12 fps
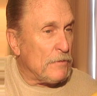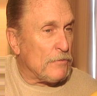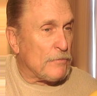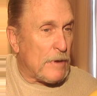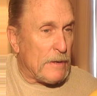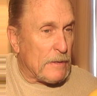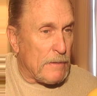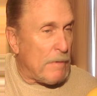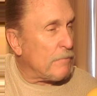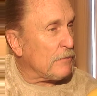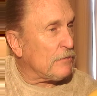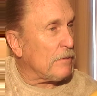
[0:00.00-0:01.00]
try to come
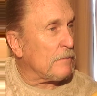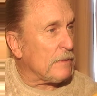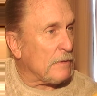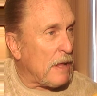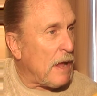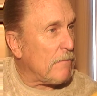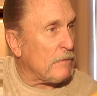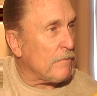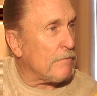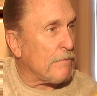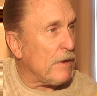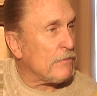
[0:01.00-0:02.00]
up with something novel and
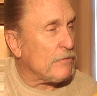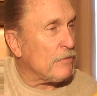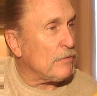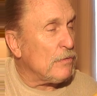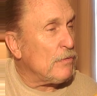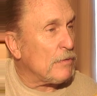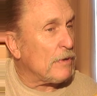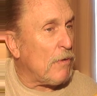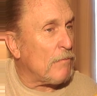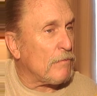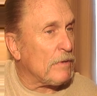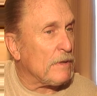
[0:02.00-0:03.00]
fresh and new, and
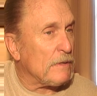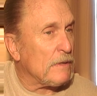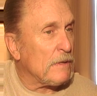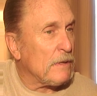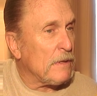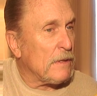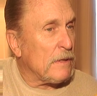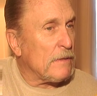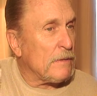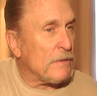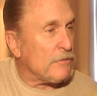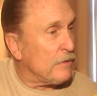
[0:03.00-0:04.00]
hopefully
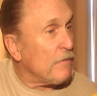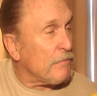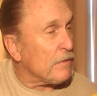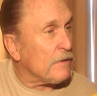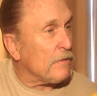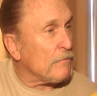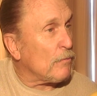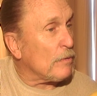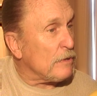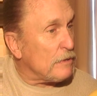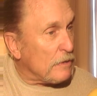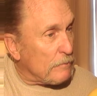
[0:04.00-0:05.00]
that's different than what
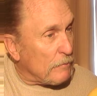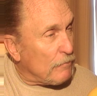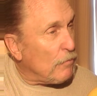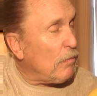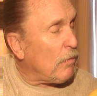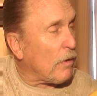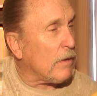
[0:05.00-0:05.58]
you did before.